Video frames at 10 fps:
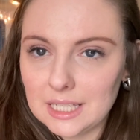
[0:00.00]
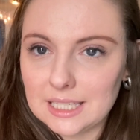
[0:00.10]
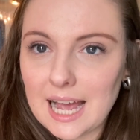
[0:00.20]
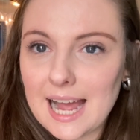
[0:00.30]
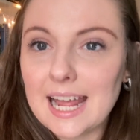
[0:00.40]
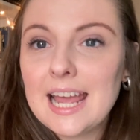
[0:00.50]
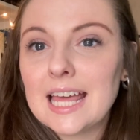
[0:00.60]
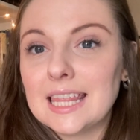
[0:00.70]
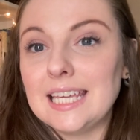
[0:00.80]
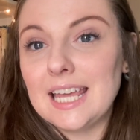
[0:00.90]
guy,
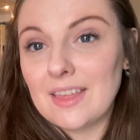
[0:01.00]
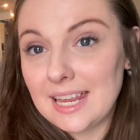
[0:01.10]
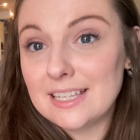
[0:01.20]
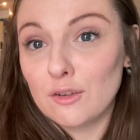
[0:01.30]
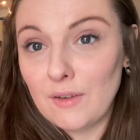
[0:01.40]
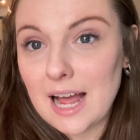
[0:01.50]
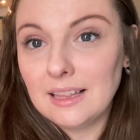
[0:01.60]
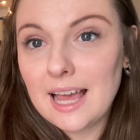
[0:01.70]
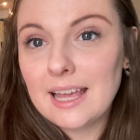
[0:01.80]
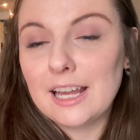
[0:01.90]
thinking that he's a
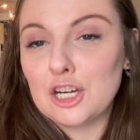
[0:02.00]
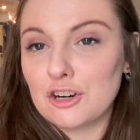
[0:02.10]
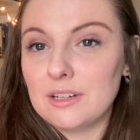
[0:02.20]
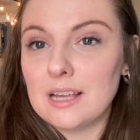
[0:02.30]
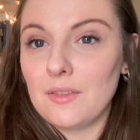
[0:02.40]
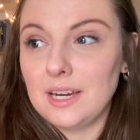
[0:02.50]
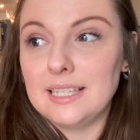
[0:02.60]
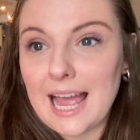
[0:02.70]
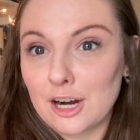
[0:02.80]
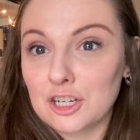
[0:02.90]
valet, and it turns out that he's
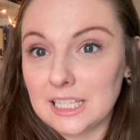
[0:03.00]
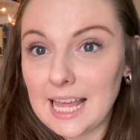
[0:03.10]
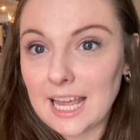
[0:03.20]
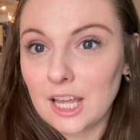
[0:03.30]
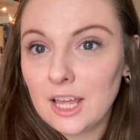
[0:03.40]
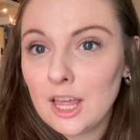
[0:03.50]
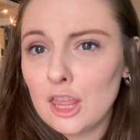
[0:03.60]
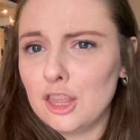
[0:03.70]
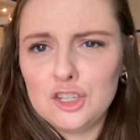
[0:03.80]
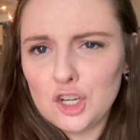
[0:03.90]
actually like
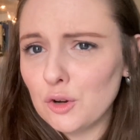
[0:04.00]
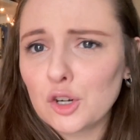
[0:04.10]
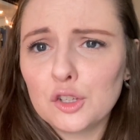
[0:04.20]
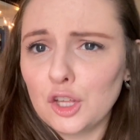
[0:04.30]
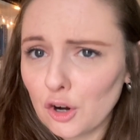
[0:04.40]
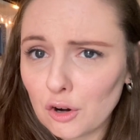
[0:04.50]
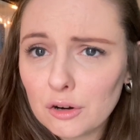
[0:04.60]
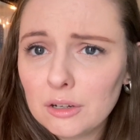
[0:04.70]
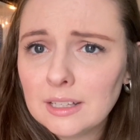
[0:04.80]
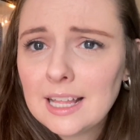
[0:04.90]
the duke or the
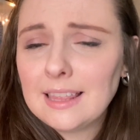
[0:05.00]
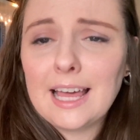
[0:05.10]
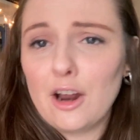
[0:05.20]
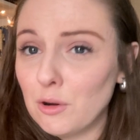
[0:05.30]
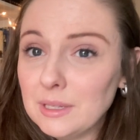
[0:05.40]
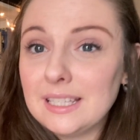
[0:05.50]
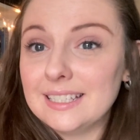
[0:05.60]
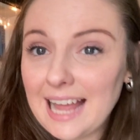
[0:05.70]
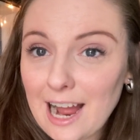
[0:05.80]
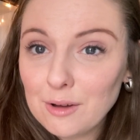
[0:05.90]
earl that owns
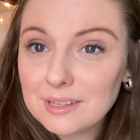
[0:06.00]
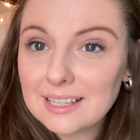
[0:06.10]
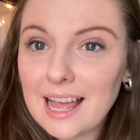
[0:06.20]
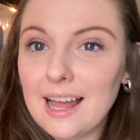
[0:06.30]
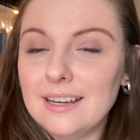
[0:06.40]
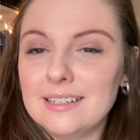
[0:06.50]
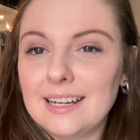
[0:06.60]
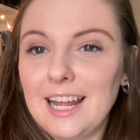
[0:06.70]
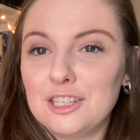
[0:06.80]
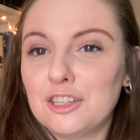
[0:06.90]
this house, and
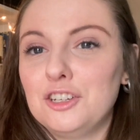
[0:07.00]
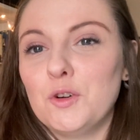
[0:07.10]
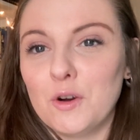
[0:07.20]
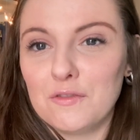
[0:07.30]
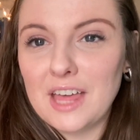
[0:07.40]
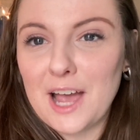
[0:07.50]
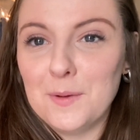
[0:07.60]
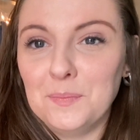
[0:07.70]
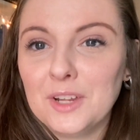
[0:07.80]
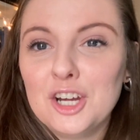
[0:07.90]
it's the two of
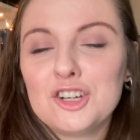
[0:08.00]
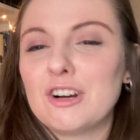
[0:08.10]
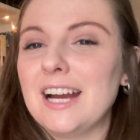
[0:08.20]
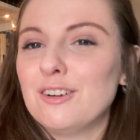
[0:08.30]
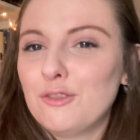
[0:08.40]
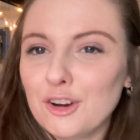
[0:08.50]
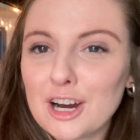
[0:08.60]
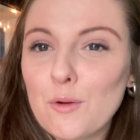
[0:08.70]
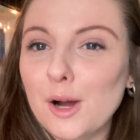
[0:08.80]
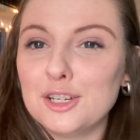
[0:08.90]
them trying to figure
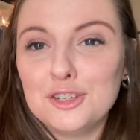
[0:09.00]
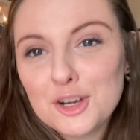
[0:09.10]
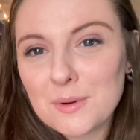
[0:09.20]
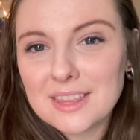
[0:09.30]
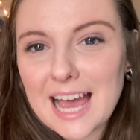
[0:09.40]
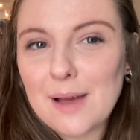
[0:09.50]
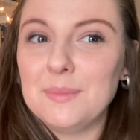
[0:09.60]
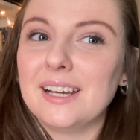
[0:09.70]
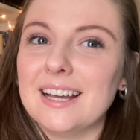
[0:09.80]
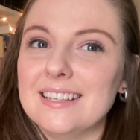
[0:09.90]
out what to do with that
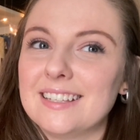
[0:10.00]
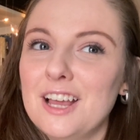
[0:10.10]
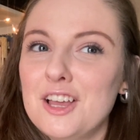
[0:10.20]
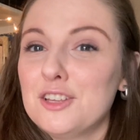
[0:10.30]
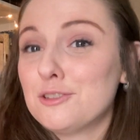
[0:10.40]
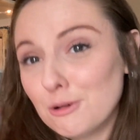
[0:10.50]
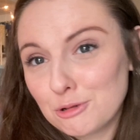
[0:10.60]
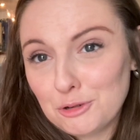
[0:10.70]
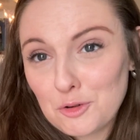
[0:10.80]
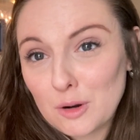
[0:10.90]
because
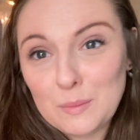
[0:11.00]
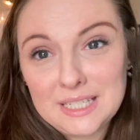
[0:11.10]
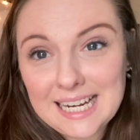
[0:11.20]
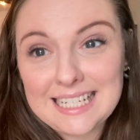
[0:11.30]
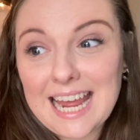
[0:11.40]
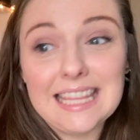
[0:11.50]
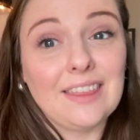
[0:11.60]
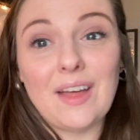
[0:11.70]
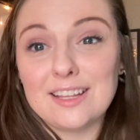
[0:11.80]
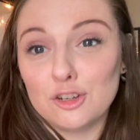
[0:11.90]
social norms dictate
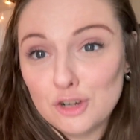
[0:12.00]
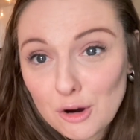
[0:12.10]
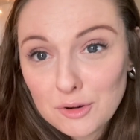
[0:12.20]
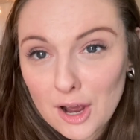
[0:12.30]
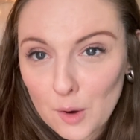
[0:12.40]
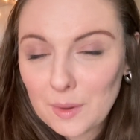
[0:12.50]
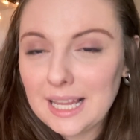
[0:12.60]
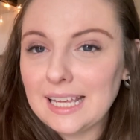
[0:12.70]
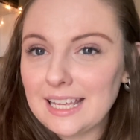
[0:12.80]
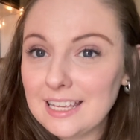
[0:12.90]
that that's a no-no. But
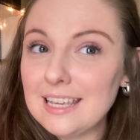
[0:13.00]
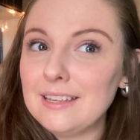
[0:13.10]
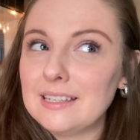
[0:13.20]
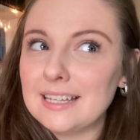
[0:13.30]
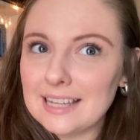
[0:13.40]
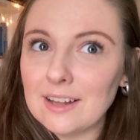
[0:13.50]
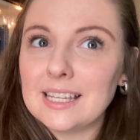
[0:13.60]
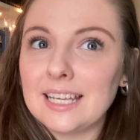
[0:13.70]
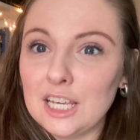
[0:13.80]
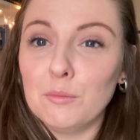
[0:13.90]
like he, it sounds
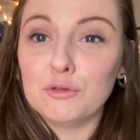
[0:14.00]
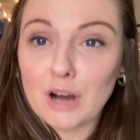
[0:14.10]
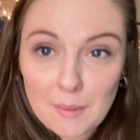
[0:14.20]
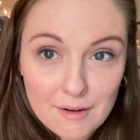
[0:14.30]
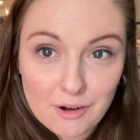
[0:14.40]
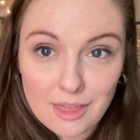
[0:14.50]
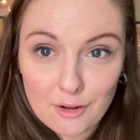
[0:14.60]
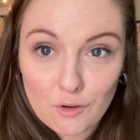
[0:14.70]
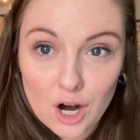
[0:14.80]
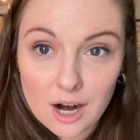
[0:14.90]
like he will drop everything
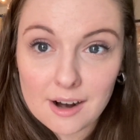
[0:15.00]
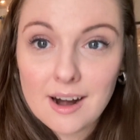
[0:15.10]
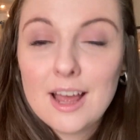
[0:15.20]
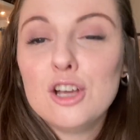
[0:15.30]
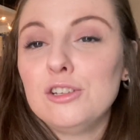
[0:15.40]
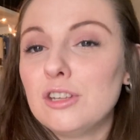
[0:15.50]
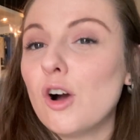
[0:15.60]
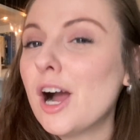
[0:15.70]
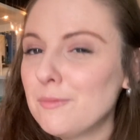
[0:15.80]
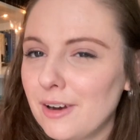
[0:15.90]
for her.
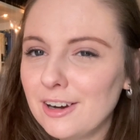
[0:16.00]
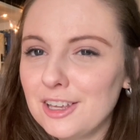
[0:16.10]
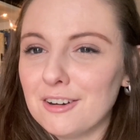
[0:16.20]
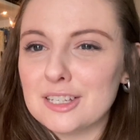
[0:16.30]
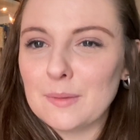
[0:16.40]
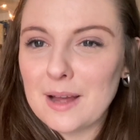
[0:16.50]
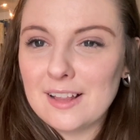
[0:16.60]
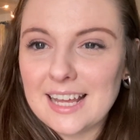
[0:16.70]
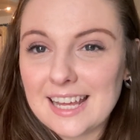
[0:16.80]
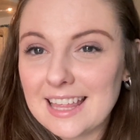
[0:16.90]
So I'm very curious
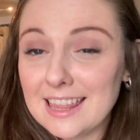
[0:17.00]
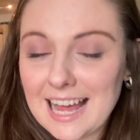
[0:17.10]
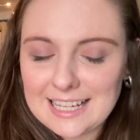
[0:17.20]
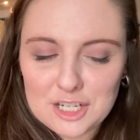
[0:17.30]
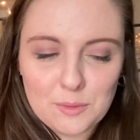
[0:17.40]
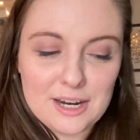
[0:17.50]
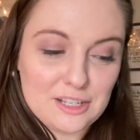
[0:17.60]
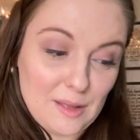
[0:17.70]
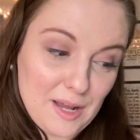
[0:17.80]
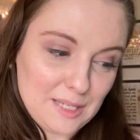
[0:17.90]
about like that
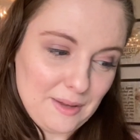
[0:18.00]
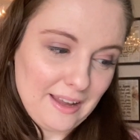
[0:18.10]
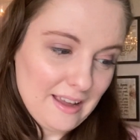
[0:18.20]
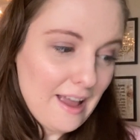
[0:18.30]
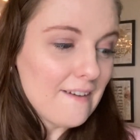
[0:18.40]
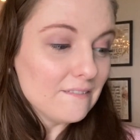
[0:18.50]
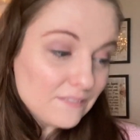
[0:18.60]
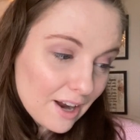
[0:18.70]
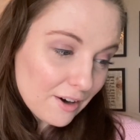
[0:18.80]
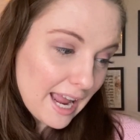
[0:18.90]
situation. That makes me
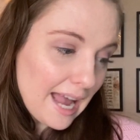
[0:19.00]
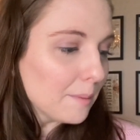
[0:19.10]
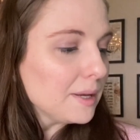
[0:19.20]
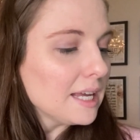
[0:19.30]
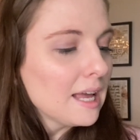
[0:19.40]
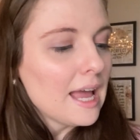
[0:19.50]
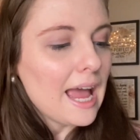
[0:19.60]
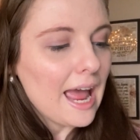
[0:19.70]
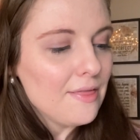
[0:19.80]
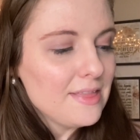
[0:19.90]
very happy.
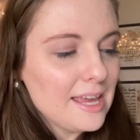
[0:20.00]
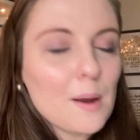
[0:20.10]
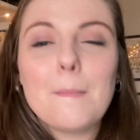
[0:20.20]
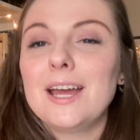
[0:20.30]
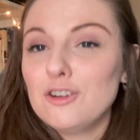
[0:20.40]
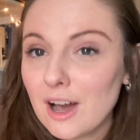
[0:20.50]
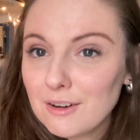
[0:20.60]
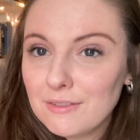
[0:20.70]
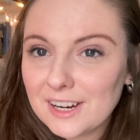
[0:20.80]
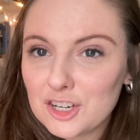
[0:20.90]
And then my
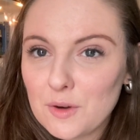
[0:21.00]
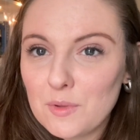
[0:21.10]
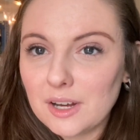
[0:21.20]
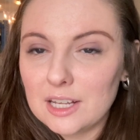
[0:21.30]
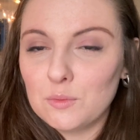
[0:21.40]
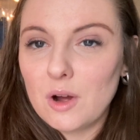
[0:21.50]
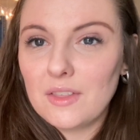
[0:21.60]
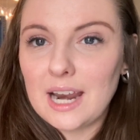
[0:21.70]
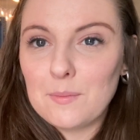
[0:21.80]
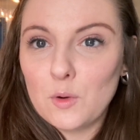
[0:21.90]
nonfiction book is one
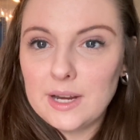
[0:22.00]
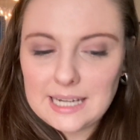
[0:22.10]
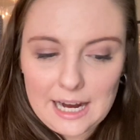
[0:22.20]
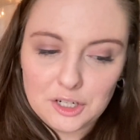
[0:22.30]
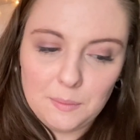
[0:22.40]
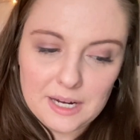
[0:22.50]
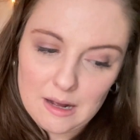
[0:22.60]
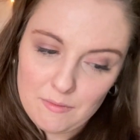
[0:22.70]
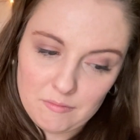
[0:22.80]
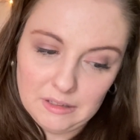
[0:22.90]
that I'm going to actually pick
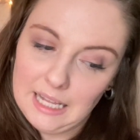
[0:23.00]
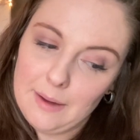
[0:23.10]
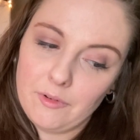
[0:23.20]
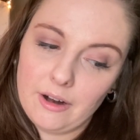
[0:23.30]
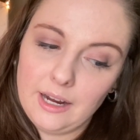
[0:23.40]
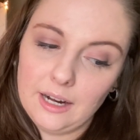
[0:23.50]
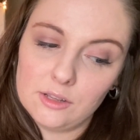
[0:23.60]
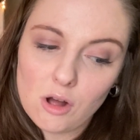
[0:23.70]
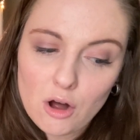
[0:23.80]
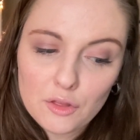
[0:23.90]
up from the library, and it's
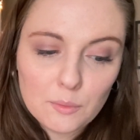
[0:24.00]
All the